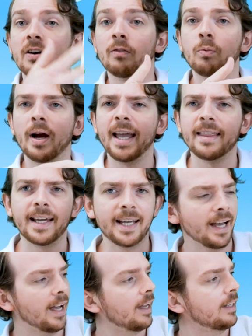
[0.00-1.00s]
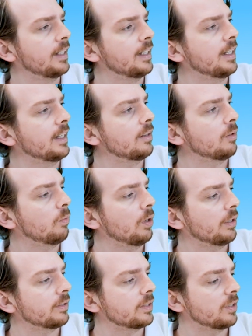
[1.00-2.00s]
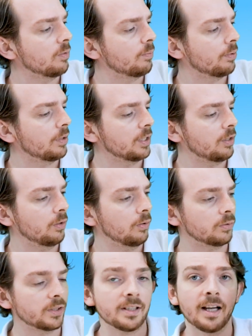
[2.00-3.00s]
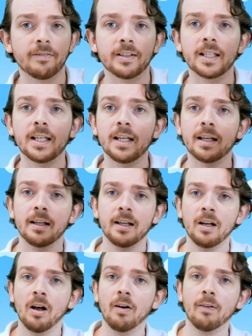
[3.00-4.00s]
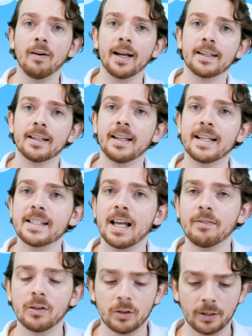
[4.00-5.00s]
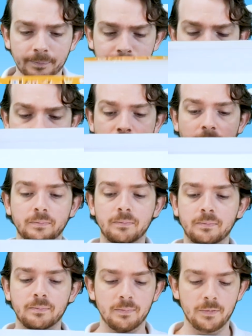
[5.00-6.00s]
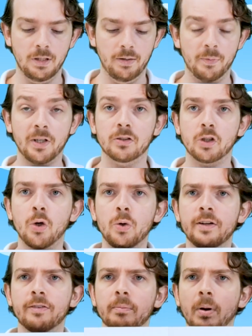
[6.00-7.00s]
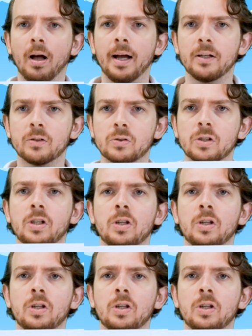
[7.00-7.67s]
of where they are in the world. So pretty cool stuff in here. All right, let's have a look. All right, we've got two different piles.